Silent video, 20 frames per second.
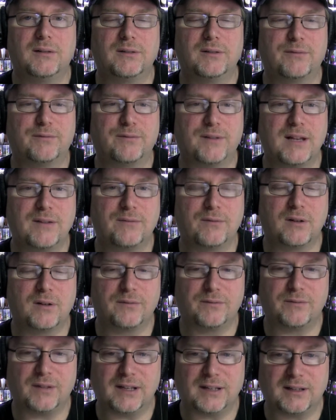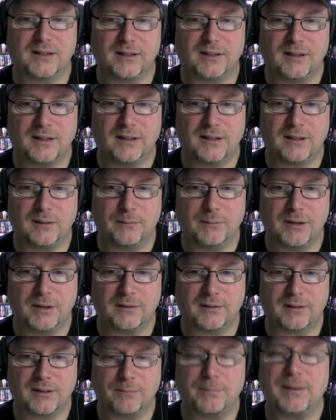the flavor of like an
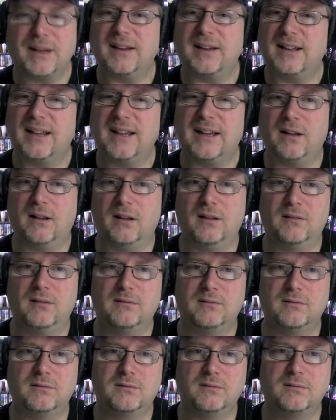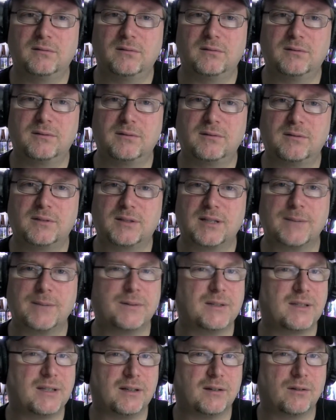American pale ale type
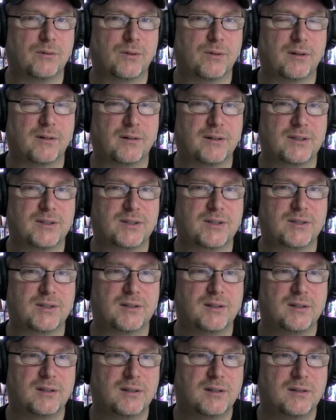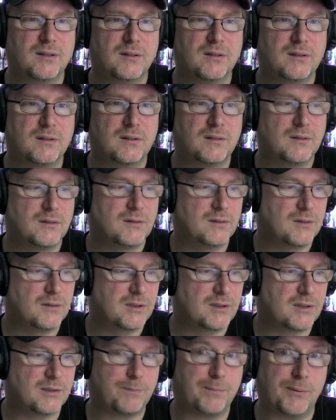of deal, where it's
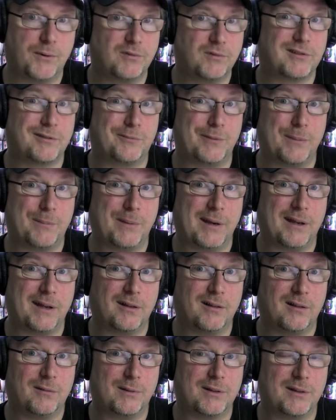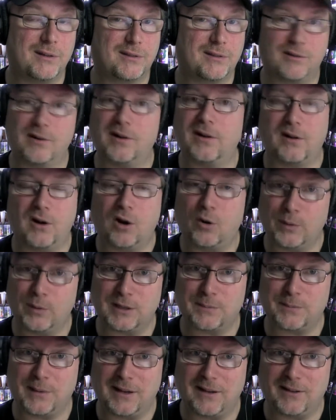supposed to be pale, but they're not
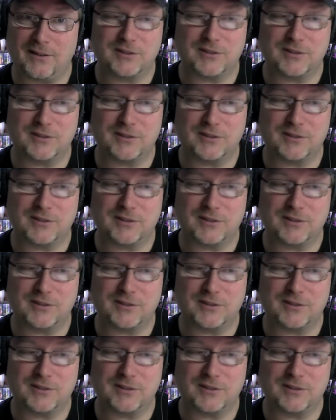always pale.